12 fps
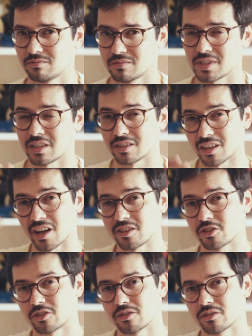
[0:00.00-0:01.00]
that
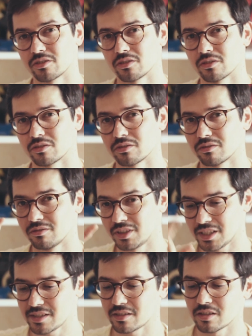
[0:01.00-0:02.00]
larger
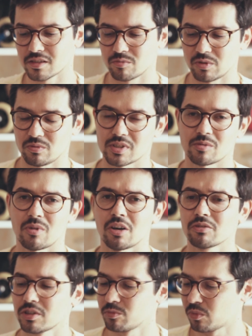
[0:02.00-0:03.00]
distance between the
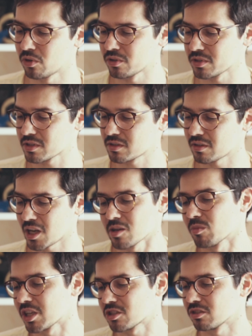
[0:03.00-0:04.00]
mounting points. I
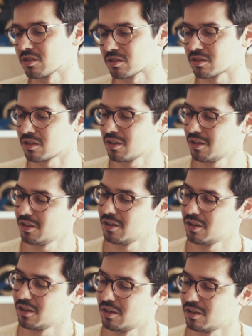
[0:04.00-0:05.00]
imagine
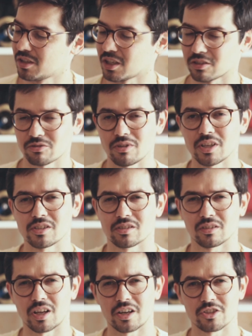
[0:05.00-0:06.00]
it
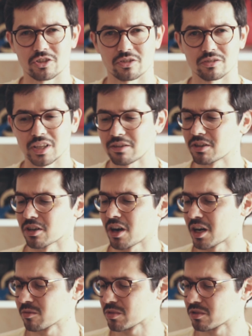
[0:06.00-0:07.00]
creates larger lever
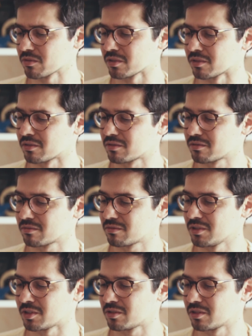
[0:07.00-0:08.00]
arms, so it
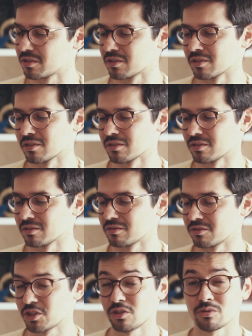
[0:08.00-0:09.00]

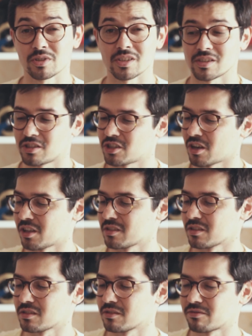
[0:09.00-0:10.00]
reduces the
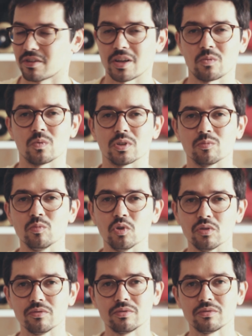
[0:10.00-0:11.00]
chance that the frame will
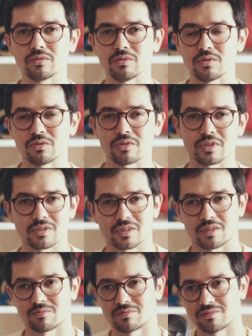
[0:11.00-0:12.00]
move during
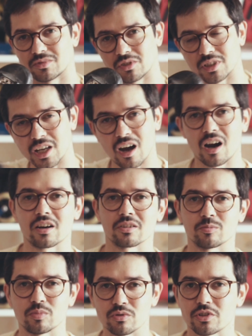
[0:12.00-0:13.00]
some really
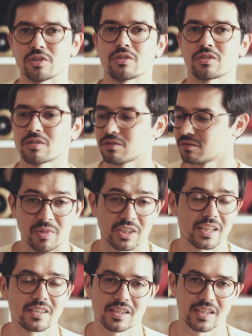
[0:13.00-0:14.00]
hard pushes. But
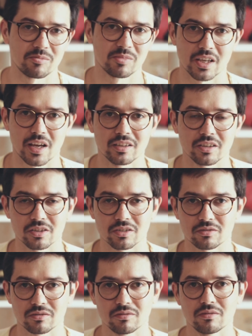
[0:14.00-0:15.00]
then the same standard